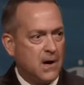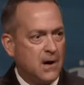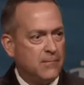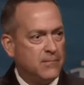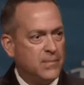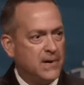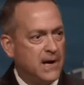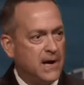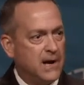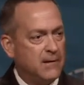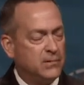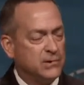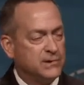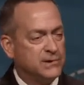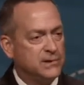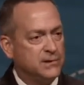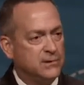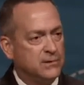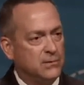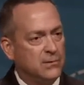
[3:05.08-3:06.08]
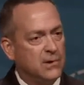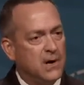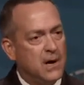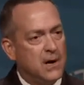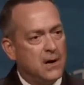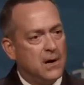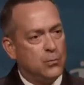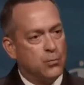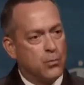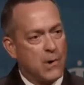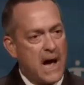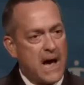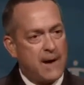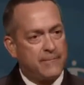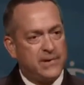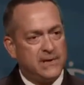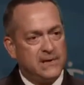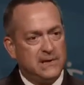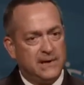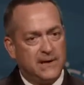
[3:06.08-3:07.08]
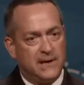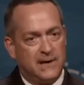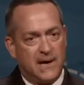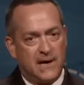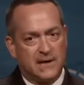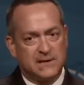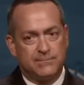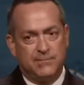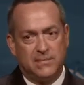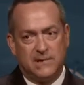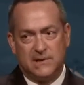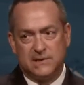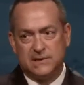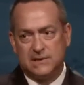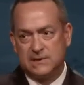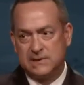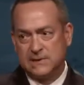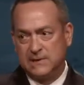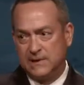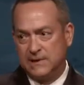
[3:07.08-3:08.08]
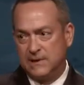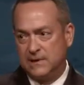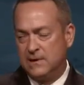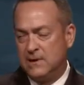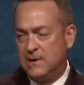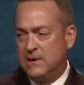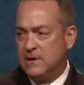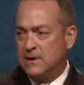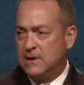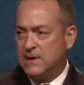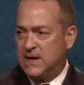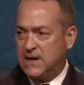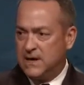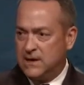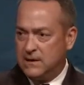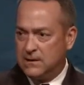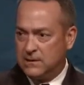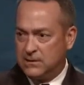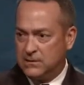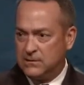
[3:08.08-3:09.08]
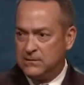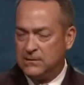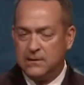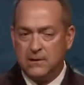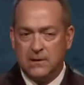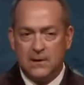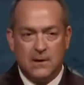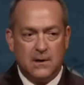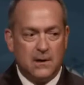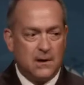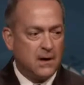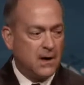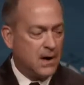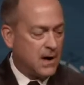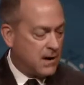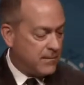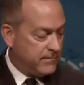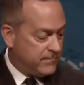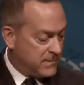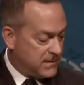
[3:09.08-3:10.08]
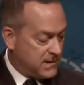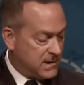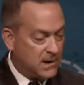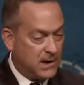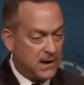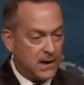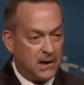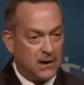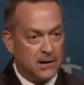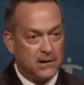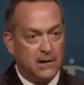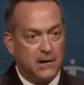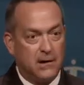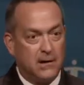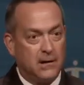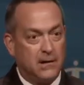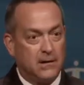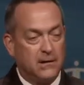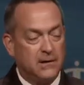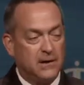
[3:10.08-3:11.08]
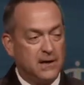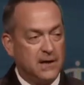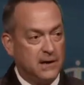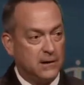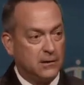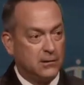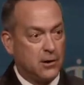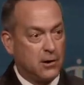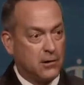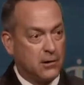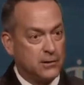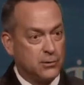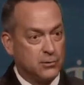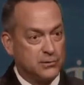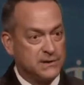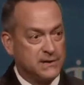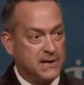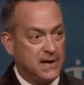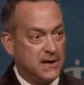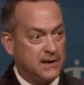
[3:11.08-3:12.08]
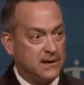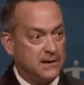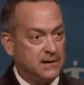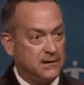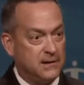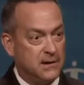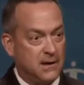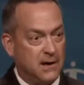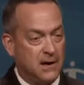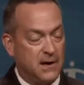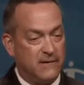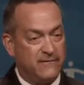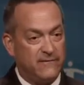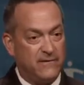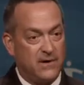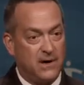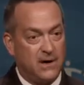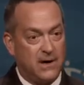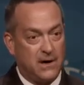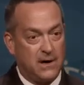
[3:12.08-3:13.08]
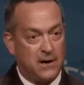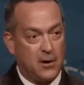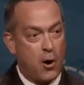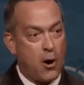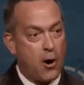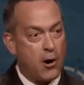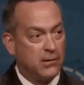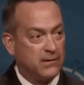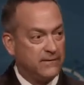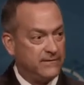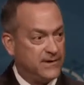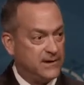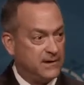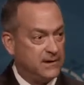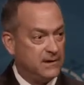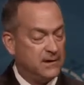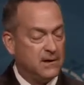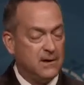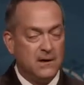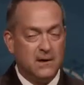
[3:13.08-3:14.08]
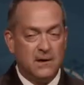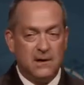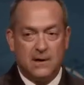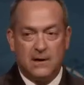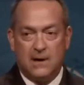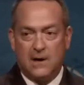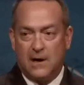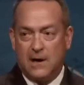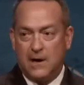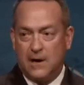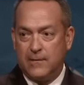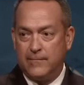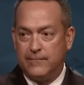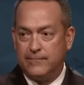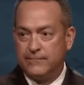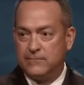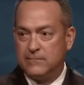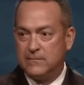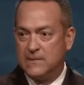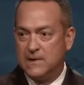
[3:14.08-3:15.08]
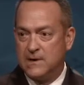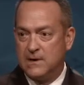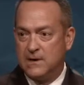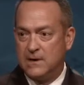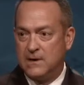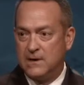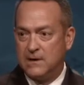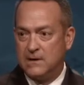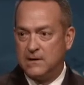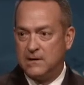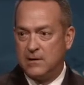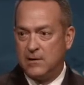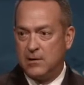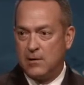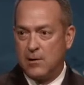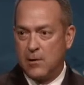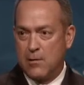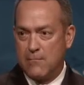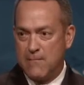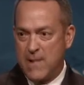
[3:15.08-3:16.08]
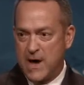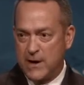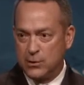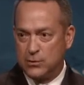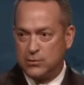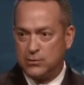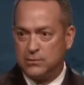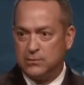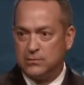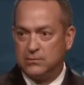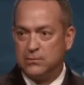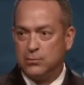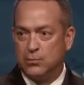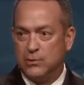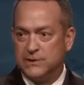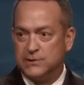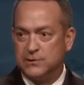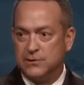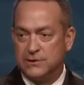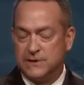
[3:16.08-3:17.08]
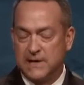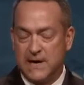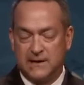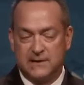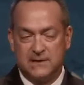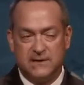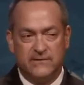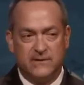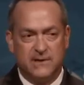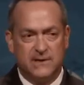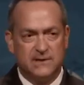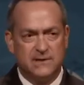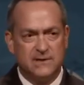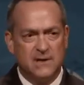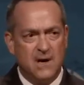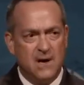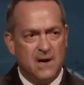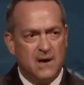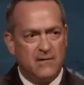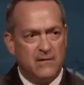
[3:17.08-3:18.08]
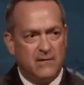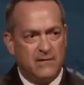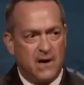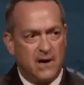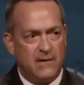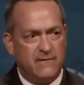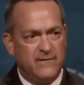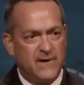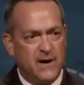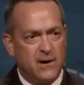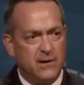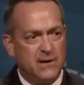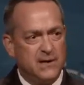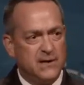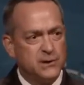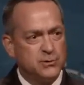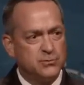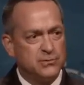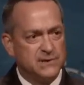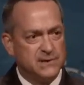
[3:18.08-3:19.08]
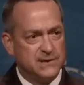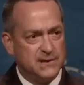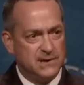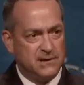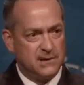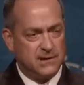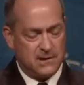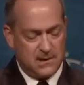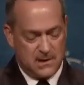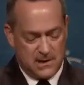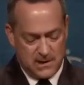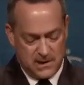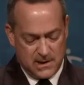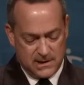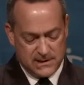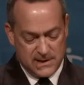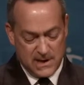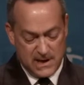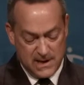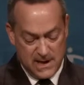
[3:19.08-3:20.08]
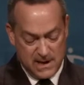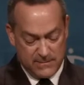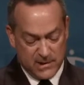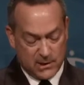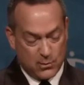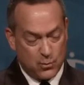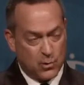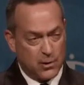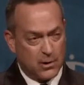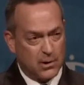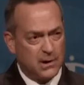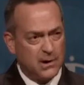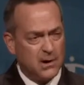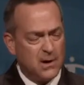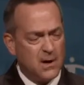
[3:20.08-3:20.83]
Being able to rapidly and expeditiously heal our understanding of all of the our medical research activities. Very interesting and dynamic work.